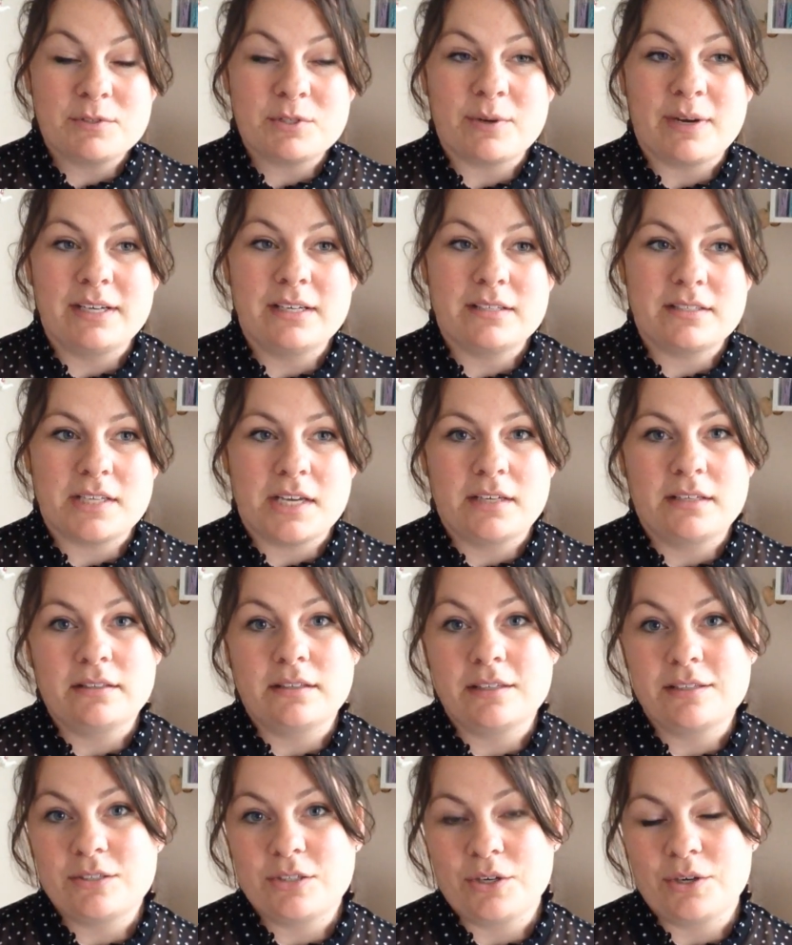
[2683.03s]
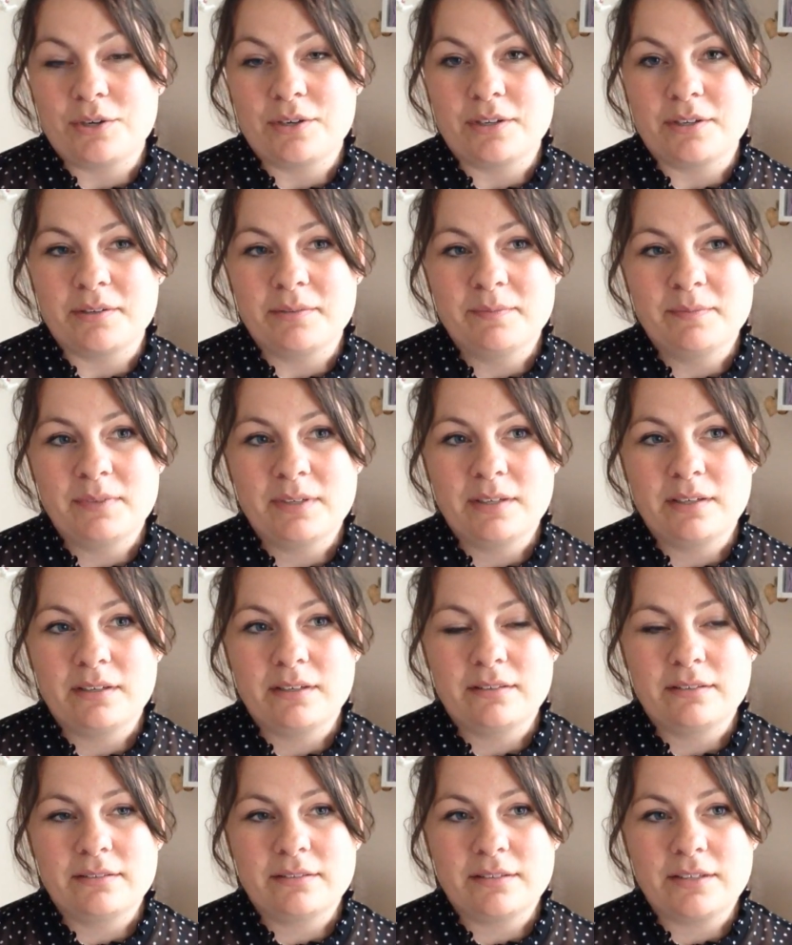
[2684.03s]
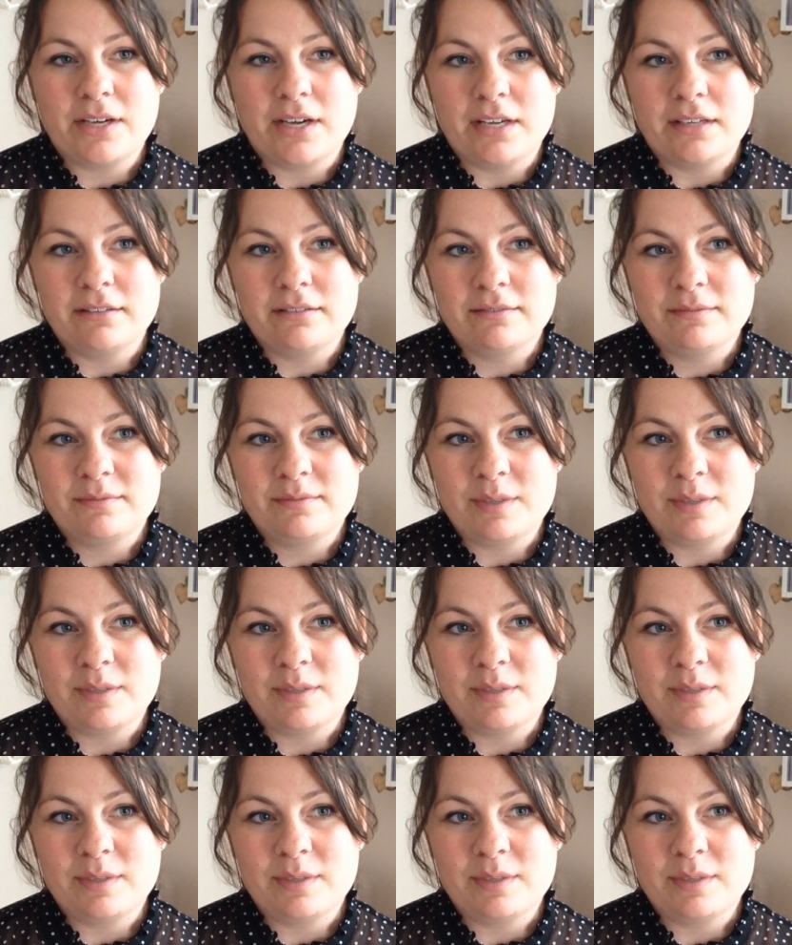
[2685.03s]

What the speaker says: So I decided this year to cut